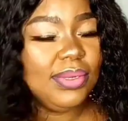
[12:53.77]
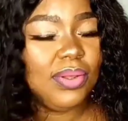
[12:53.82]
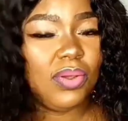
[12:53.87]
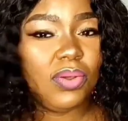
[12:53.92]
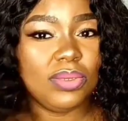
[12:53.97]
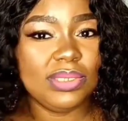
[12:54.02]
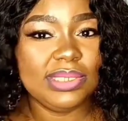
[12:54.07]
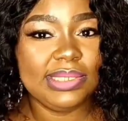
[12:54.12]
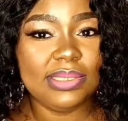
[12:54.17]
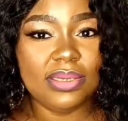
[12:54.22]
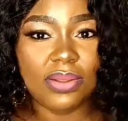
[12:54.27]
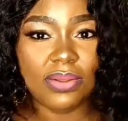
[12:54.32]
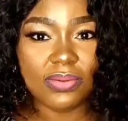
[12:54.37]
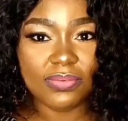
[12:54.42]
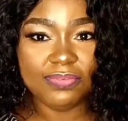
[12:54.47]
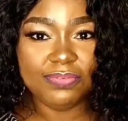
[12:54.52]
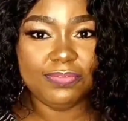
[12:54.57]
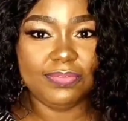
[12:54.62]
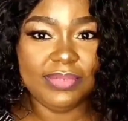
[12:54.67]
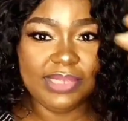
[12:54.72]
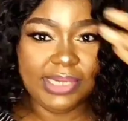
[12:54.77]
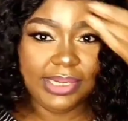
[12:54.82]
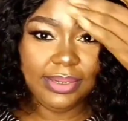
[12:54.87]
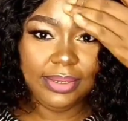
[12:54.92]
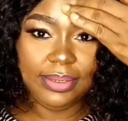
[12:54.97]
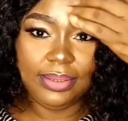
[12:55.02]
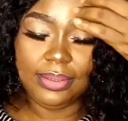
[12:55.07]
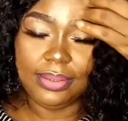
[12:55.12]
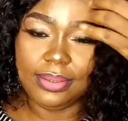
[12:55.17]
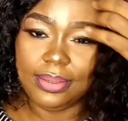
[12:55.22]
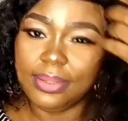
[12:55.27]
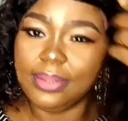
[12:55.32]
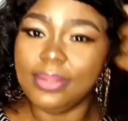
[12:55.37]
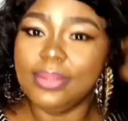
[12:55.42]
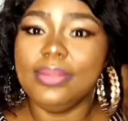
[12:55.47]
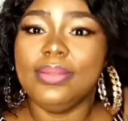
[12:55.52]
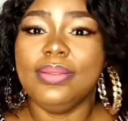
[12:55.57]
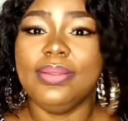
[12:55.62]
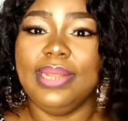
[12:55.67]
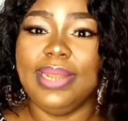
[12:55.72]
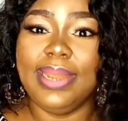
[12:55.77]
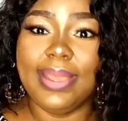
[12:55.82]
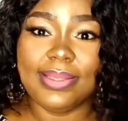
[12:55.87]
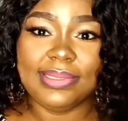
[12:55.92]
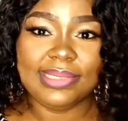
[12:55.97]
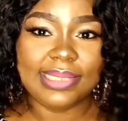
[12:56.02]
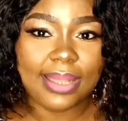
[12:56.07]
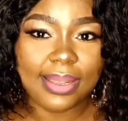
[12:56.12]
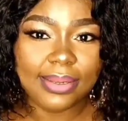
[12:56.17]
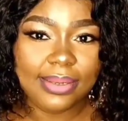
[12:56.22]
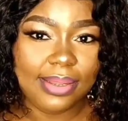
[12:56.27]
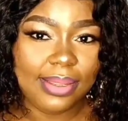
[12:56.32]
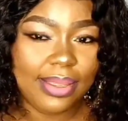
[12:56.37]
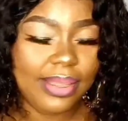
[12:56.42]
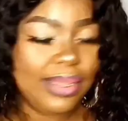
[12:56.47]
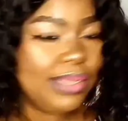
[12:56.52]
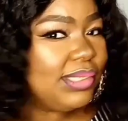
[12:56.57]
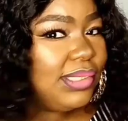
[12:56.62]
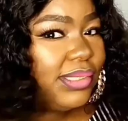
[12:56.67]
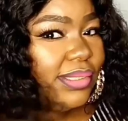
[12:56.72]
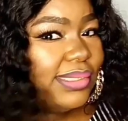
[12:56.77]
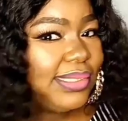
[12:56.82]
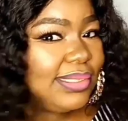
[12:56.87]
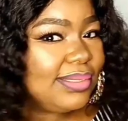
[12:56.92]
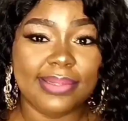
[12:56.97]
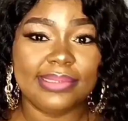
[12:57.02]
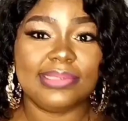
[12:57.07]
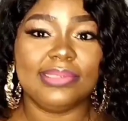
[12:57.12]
cutting off the net at the edges.